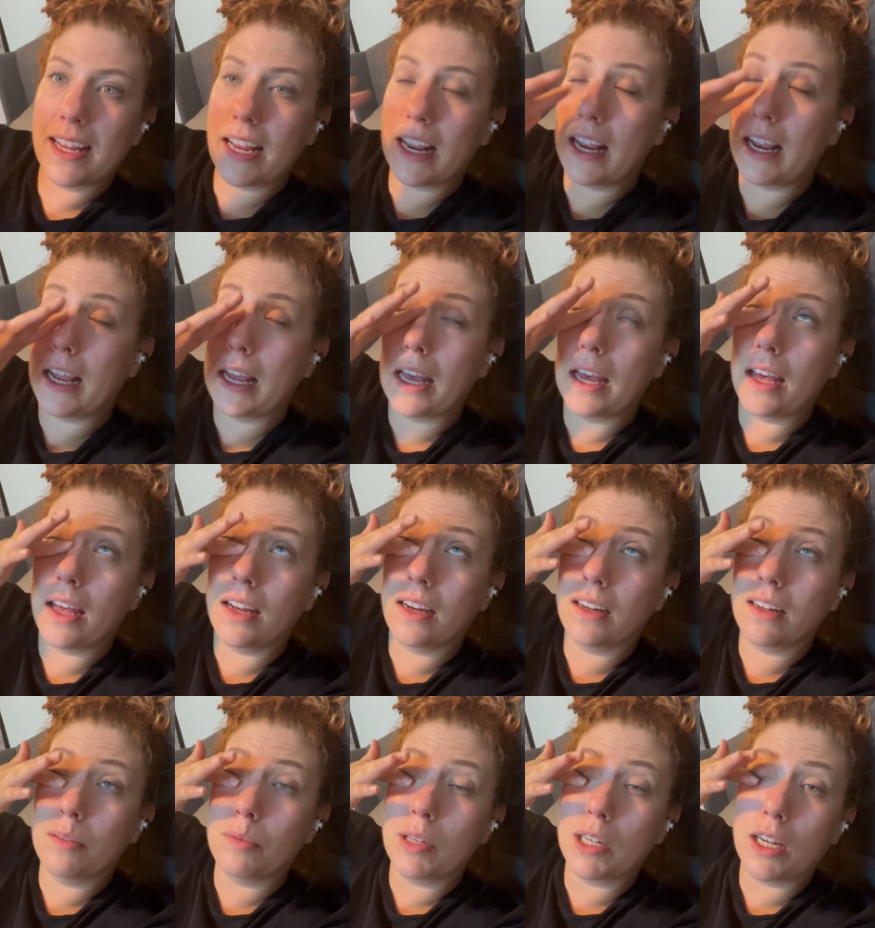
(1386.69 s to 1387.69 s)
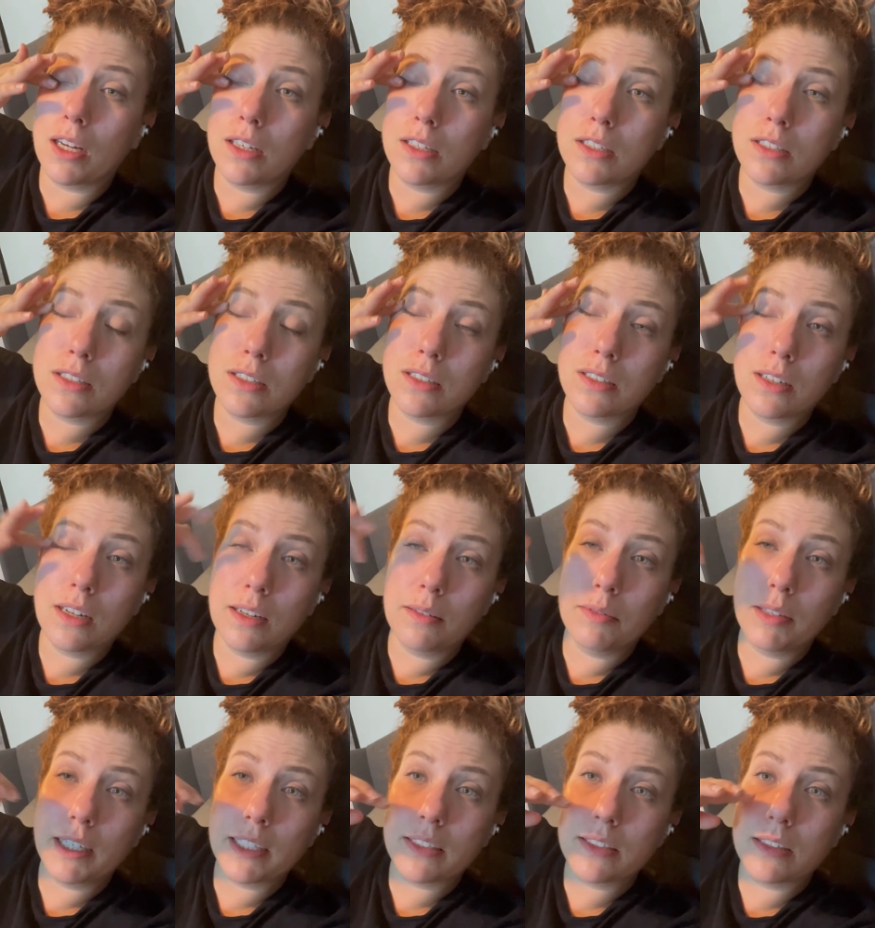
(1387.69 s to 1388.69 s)
And oh my gosh, I'm
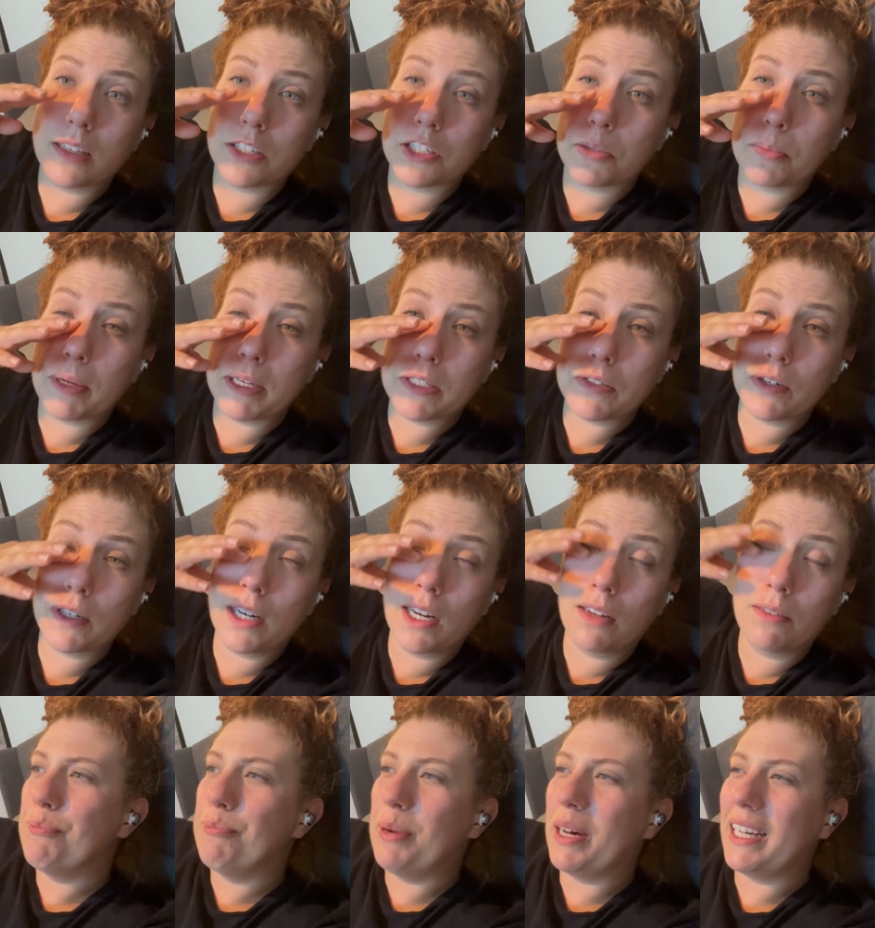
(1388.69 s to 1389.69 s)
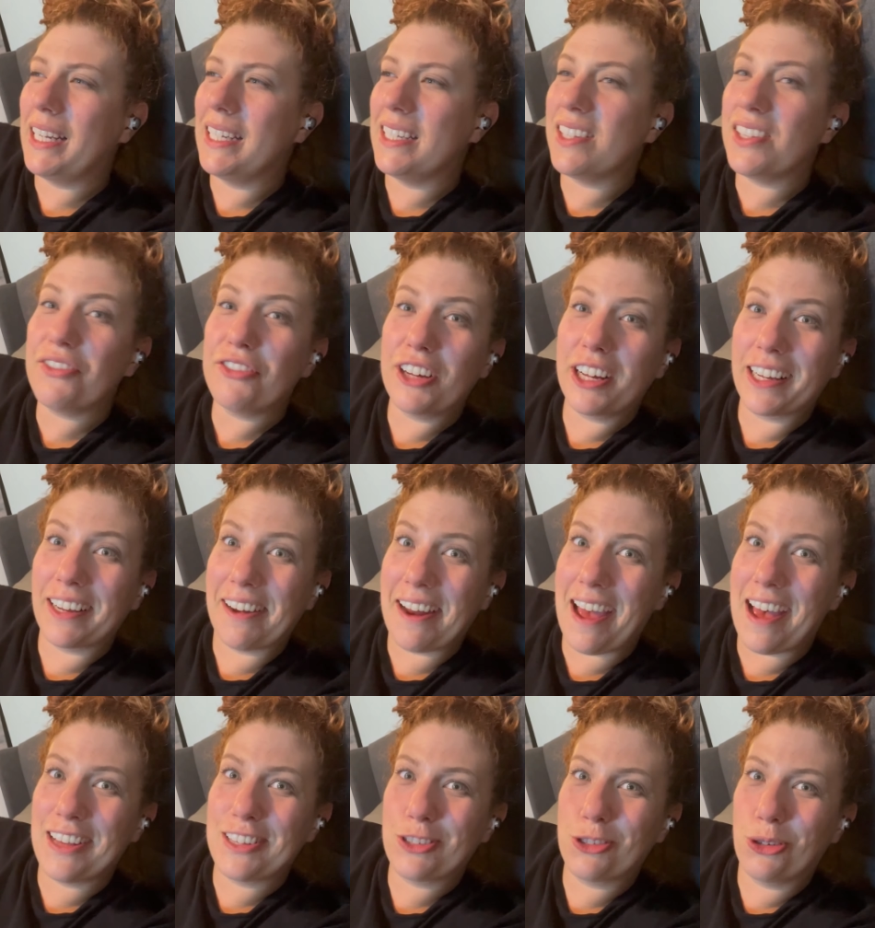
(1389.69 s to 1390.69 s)
like such a mess right now. But he's a fucking
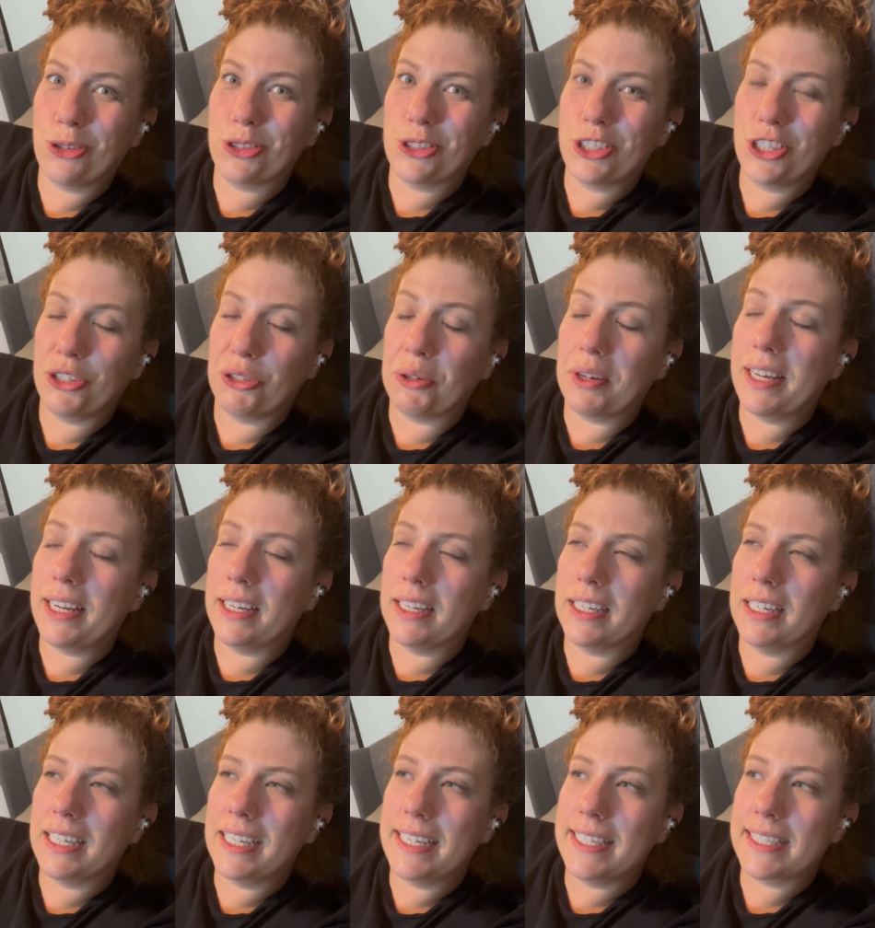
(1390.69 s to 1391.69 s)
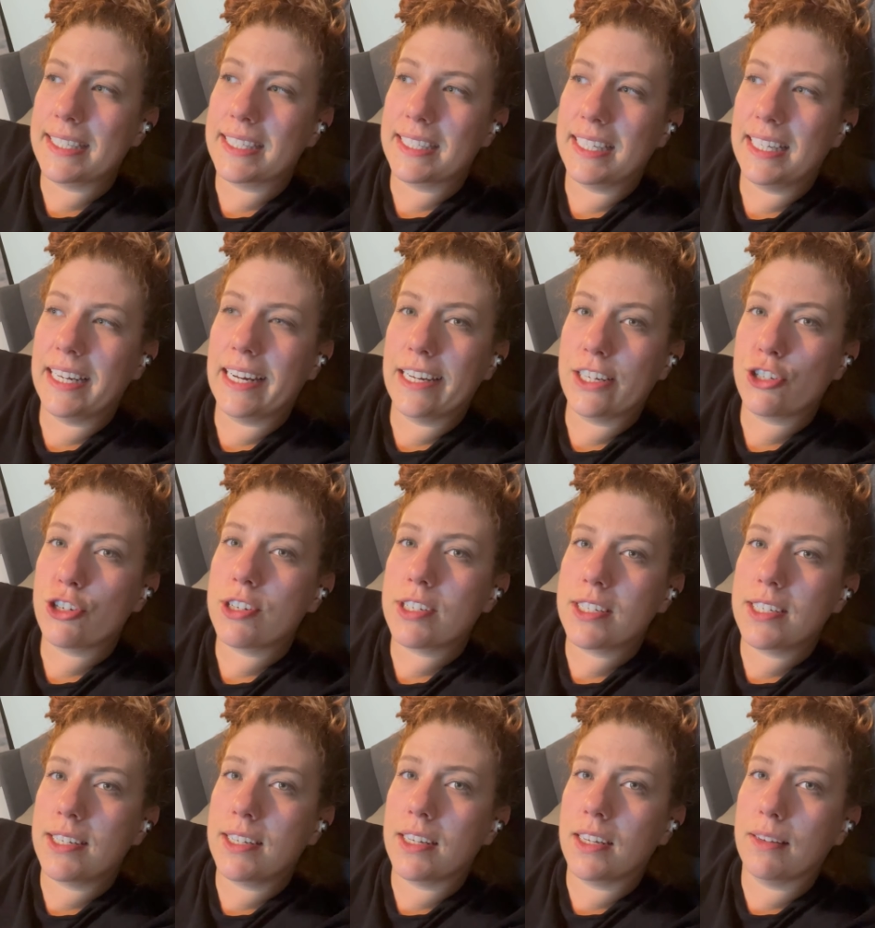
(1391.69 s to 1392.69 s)
asshole too. And he's an
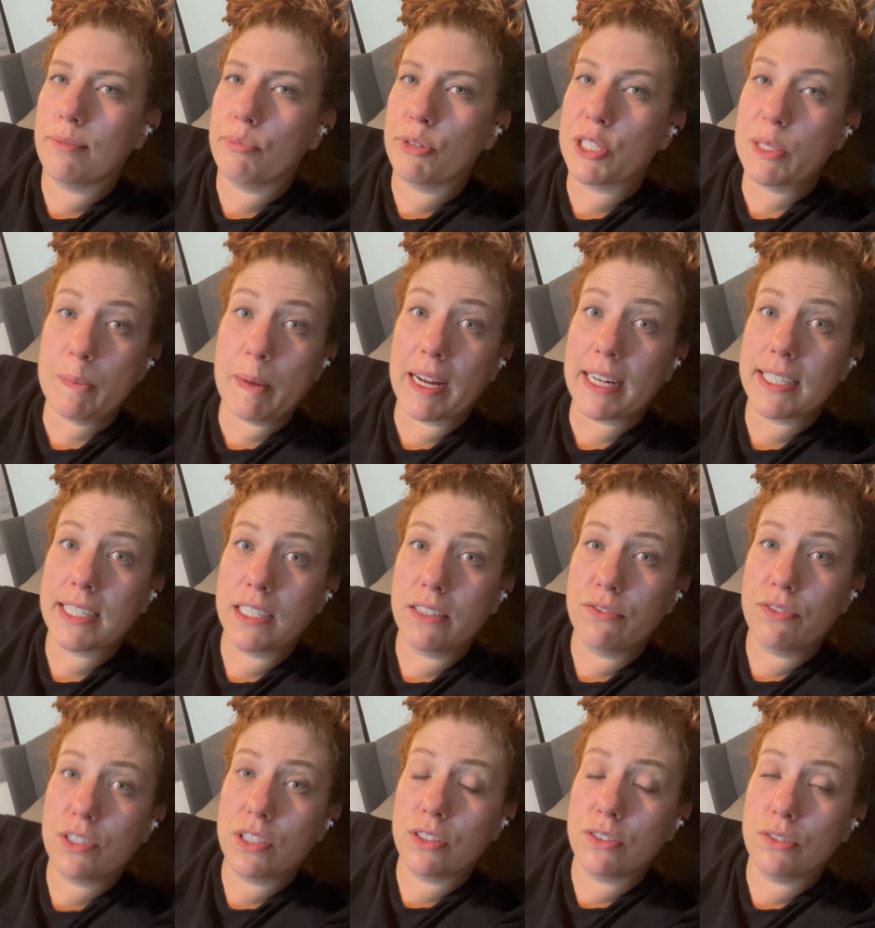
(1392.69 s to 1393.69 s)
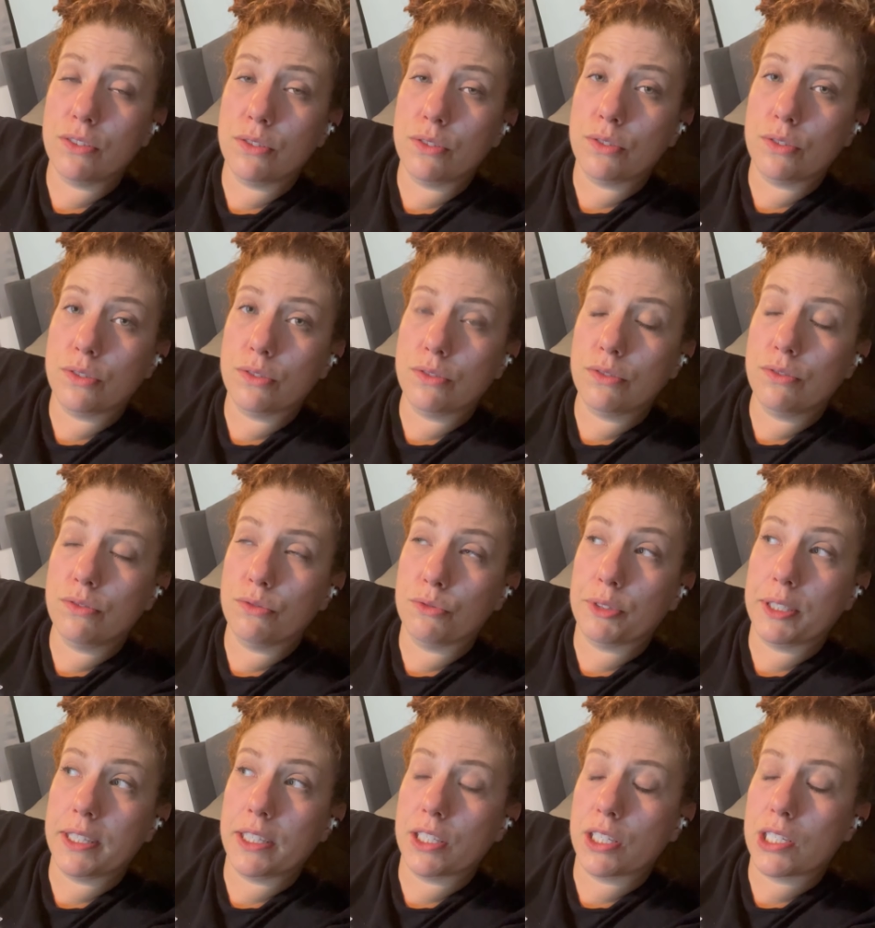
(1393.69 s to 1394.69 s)
interesting perspective to
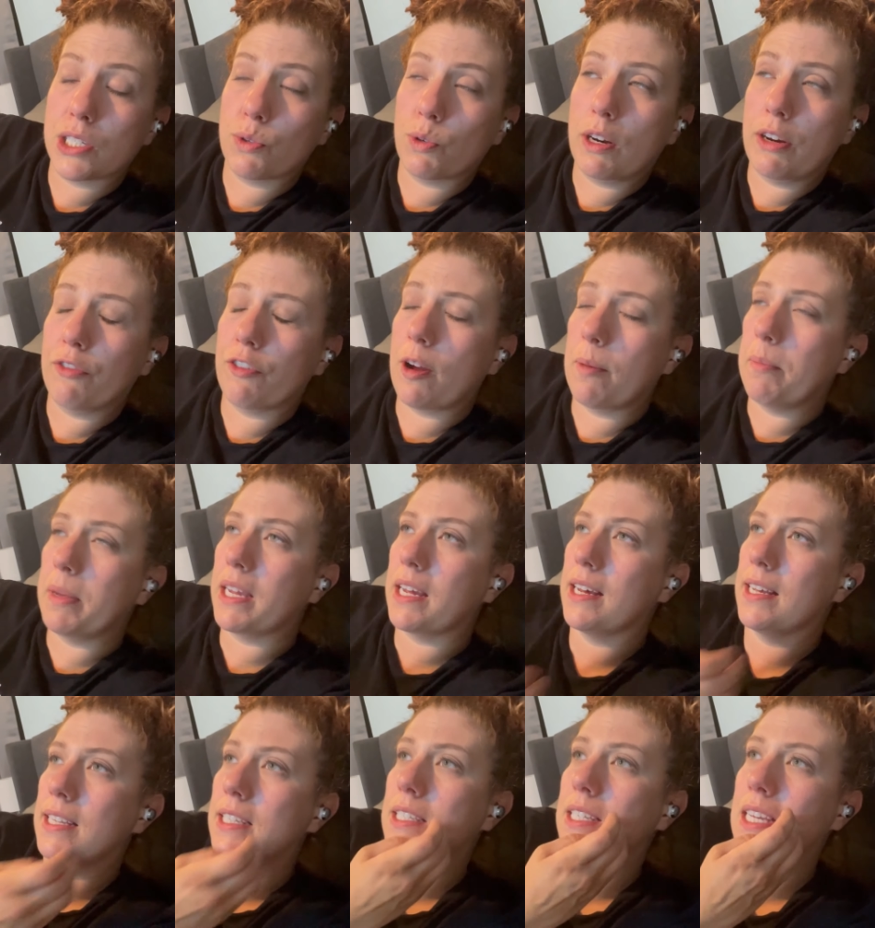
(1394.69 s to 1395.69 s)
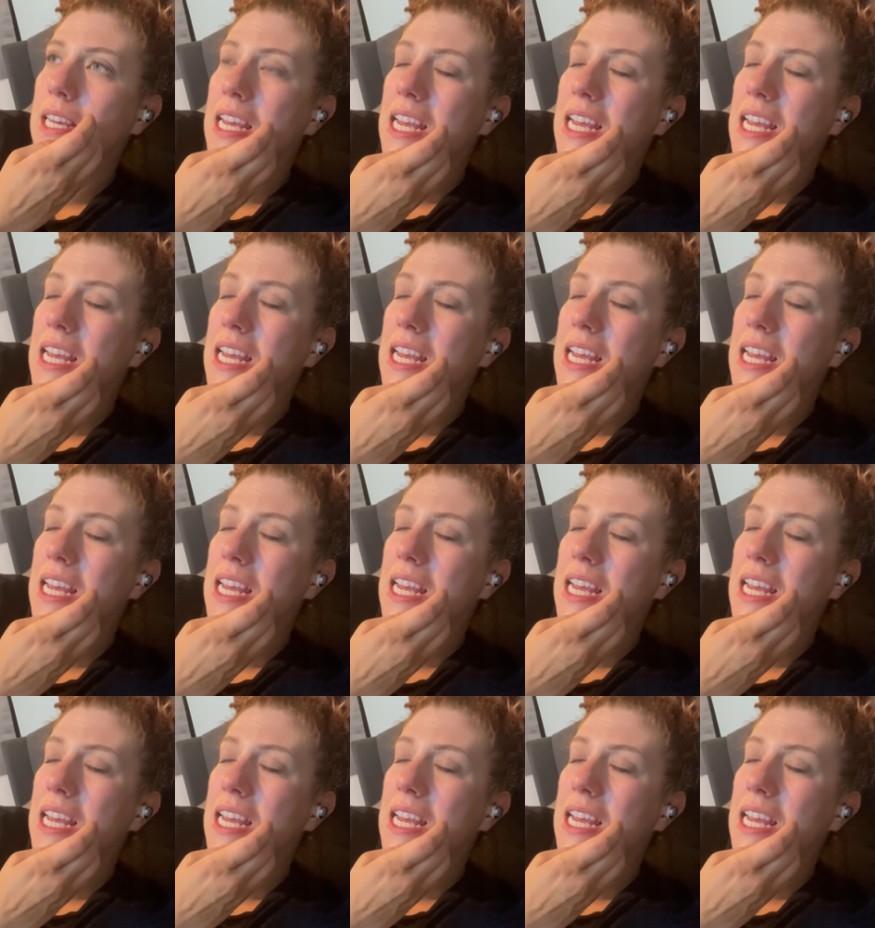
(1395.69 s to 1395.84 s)
read this story from because